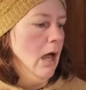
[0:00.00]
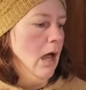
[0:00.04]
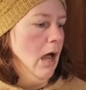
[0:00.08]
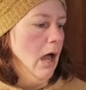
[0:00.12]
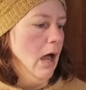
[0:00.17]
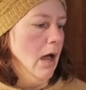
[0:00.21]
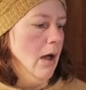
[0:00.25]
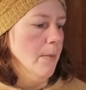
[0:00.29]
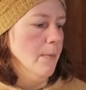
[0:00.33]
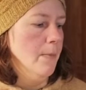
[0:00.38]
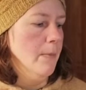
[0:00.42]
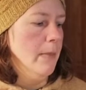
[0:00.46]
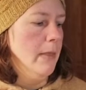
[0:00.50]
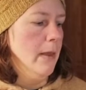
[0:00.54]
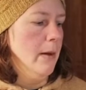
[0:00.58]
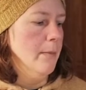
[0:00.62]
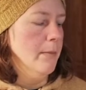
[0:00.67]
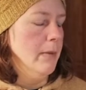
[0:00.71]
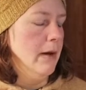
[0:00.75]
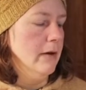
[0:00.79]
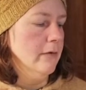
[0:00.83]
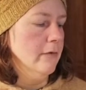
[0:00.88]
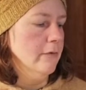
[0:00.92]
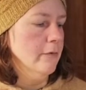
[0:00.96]

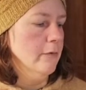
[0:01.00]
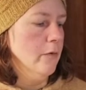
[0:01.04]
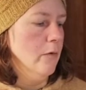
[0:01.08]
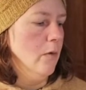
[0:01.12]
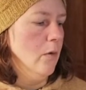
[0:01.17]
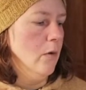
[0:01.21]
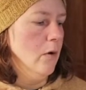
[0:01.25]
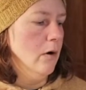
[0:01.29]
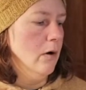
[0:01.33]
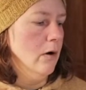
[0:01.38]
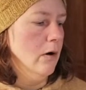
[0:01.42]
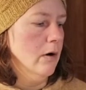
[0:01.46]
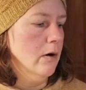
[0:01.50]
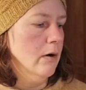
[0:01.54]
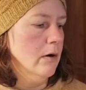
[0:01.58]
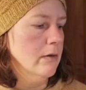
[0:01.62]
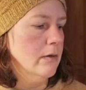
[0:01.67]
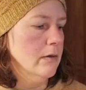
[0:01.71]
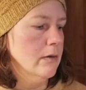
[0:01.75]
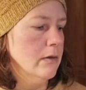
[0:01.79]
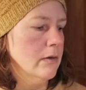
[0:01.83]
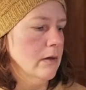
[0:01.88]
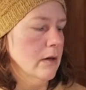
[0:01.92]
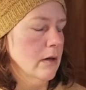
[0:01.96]
But for
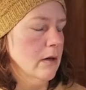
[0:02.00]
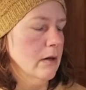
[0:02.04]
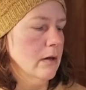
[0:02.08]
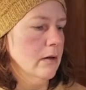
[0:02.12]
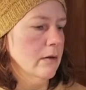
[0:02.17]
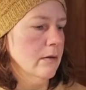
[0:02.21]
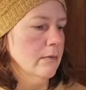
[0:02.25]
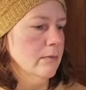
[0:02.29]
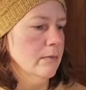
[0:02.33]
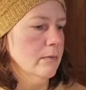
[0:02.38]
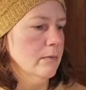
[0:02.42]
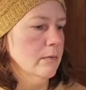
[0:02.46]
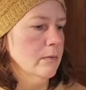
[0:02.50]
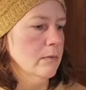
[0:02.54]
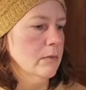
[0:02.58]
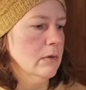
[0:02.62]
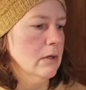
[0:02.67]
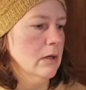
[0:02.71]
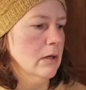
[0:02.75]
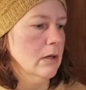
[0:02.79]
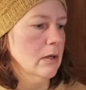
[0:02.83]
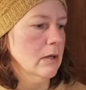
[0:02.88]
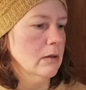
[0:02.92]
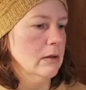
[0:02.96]
the
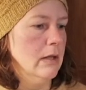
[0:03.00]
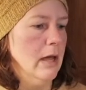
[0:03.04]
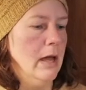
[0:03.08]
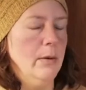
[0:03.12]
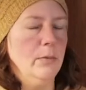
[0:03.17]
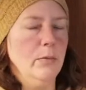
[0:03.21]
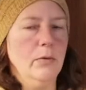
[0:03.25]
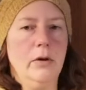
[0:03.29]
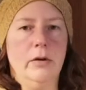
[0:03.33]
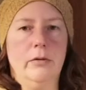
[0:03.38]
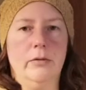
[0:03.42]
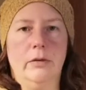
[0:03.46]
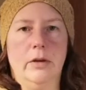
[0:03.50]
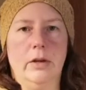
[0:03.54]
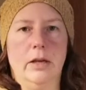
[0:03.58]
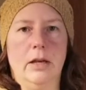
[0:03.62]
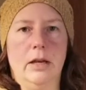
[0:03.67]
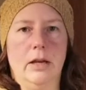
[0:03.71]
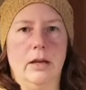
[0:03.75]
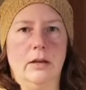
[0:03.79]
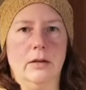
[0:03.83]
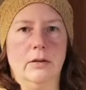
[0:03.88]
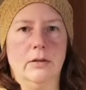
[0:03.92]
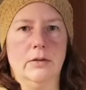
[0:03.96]
library
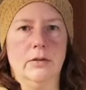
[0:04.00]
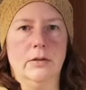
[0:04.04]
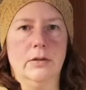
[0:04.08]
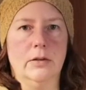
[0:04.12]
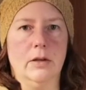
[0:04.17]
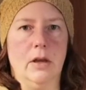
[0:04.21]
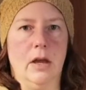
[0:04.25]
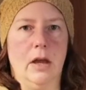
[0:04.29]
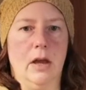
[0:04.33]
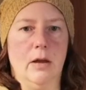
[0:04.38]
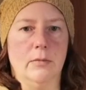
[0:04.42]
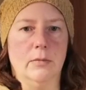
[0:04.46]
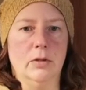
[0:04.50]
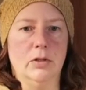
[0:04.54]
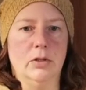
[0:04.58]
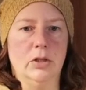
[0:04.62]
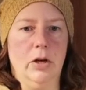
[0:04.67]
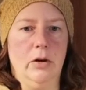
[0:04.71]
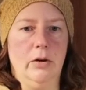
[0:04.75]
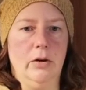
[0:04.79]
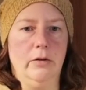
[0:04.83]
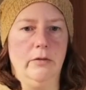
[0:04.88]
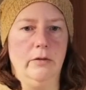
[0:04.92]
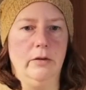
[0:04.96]
readings, the
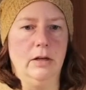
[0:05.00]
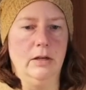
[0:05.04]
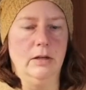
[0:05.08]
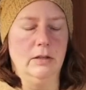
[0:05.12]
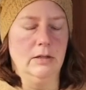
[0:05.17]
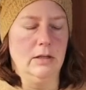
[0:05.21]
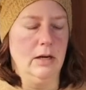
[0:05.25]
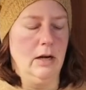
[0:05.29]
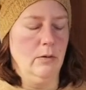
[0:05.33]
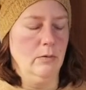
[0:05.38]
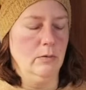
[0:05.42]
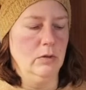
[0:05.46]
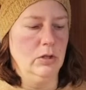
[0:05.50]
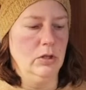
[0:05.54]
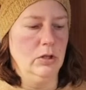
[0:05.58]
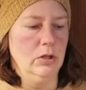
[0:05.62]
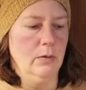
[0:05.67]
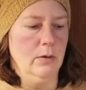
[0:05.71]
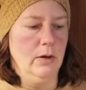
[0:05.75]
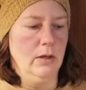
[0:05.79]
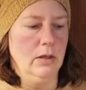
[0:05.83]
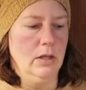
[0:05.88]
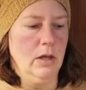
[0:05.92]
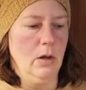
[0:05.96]
charity readings that I was
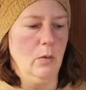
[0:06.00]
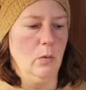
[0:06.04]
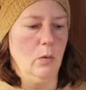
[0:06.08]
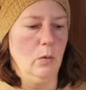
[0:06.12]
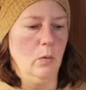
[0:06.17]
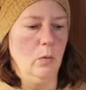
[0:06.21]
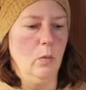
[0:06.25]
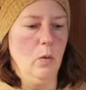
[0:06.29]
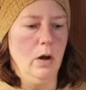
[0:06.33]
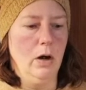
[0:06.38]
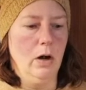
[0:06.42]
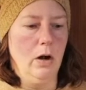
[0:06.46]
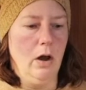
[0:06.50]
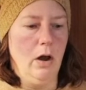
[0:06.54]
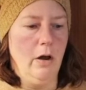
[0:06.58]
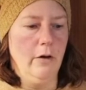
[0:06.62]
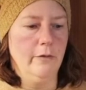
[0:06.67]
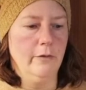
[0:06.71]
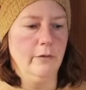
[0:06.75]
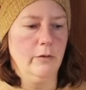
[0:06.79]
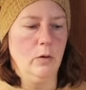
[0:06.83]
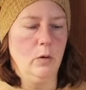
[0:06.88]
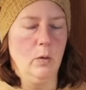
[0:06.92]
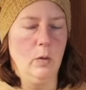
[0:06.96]
doing, they were
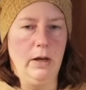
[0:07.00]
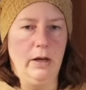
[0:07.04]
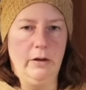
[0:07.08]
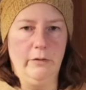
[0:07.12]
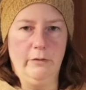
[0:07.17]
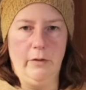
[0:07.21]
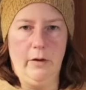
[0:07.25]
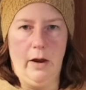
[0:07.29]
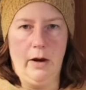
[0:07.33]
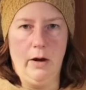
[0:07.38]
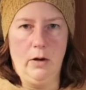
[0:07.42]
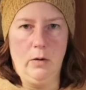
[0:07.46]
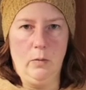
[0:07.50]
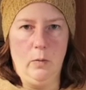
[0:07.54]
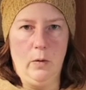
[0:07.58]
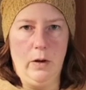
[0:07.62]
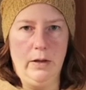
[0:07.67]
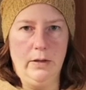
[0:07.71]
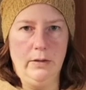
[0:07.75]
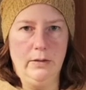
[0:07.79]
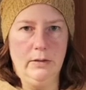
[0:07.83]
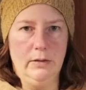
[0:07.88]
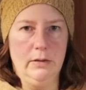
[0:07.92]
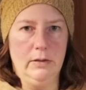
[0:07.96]
one-off quick-fire
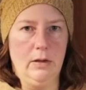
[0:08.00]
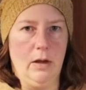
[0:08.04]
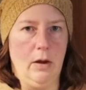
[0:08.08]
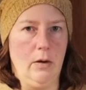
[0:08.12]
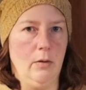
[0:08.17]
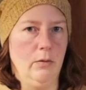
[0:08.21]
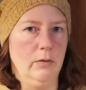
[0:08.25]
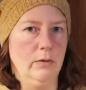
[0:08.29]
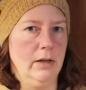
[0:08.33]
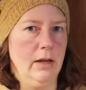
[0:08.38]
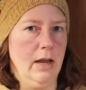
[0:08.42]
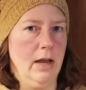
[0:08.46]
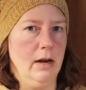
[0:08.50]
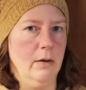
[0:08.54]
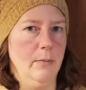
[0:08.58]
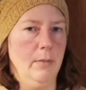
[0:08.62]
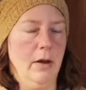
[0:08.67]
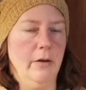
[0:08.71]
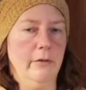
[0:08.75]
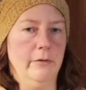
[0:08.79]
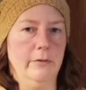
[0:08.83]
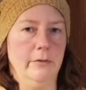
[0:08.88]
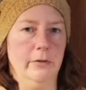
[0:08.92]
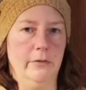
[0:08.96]
ones. I only had
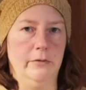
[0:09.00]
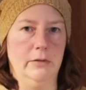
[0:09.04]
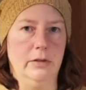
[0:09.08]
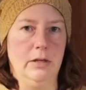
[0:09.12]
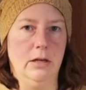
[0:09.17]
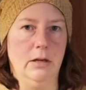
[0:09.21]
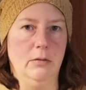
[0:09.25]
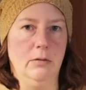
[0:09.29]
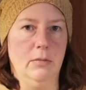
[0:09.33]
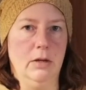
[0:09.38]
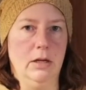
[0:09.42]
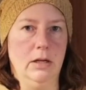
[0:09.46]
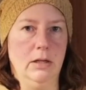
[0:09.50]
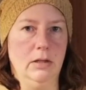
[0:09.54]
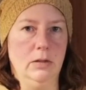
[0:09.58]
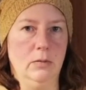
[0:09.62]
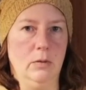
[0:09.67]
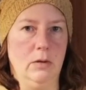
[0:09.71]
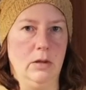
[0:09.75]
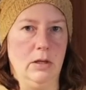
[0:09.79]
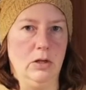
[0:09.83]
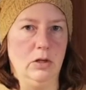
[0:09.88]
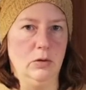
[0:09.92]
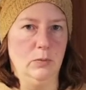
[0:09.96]
about 15 minutes
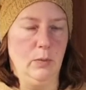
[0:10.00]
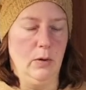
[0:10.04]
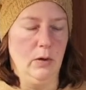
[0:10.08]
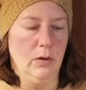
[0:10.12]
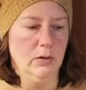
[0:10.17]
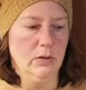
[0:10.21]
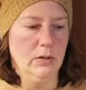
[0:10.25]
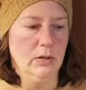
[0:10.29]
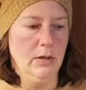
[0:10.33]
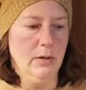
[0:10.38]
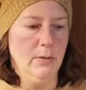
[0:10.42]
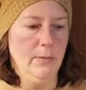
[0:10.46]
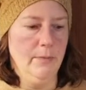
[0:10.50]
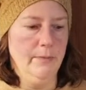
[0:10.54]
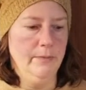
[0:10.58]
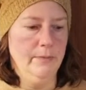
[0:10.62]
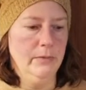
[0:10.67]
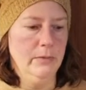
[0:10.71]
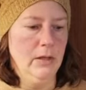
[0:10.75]
with each person.